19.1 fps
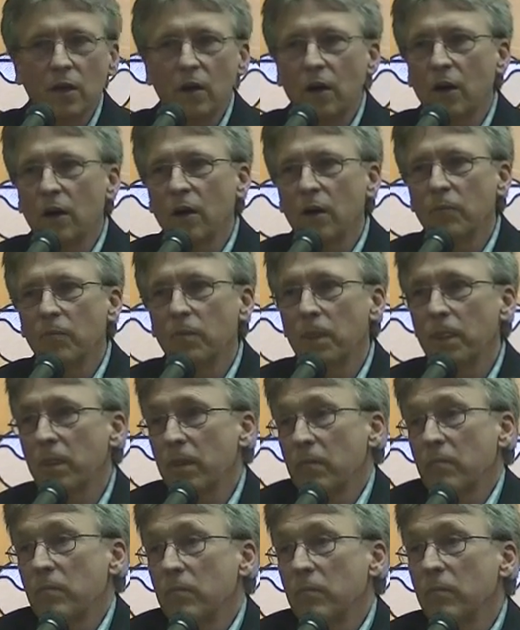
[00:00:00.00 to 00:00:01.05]

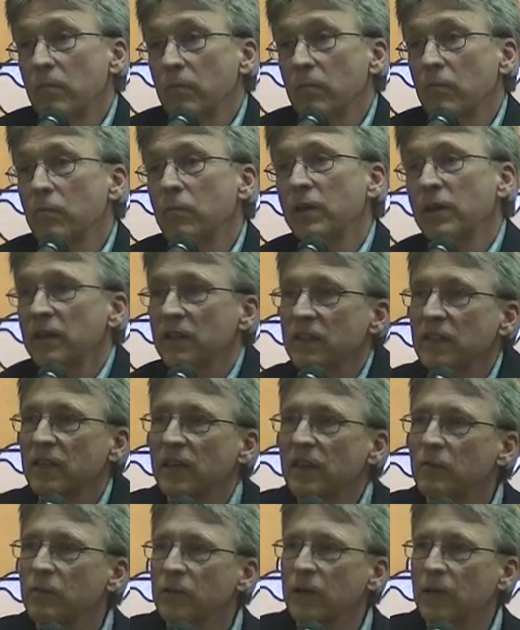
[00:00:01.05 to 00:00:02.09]
But at the
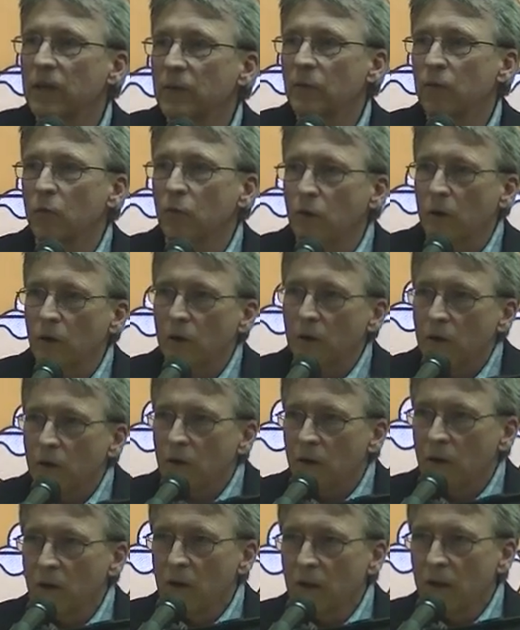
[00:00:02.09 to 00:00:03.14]
same time, we're
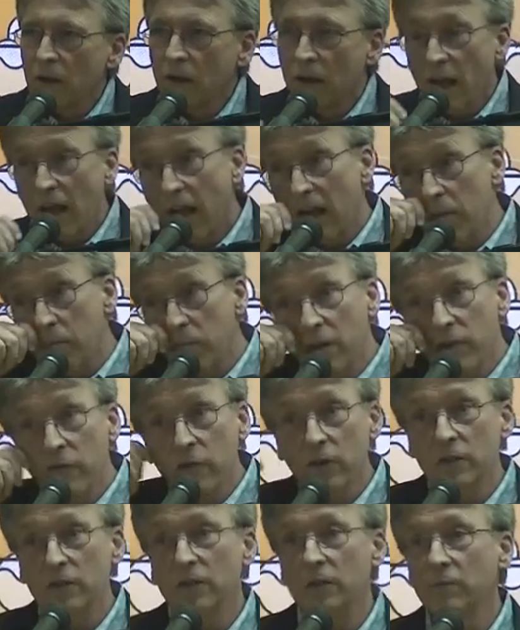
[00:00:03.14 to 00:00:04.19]

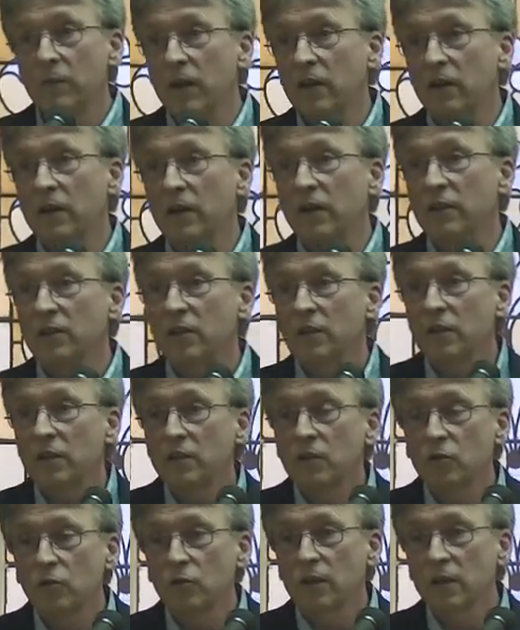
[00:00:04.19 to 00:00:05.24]
ambivalent about it as a
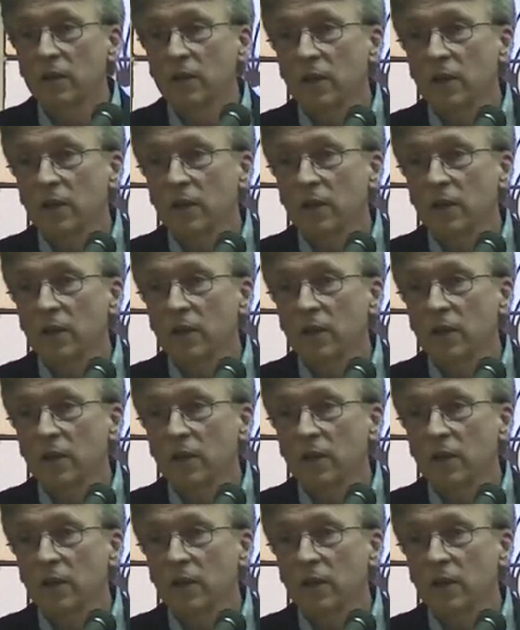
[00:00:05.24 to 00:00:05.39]
country.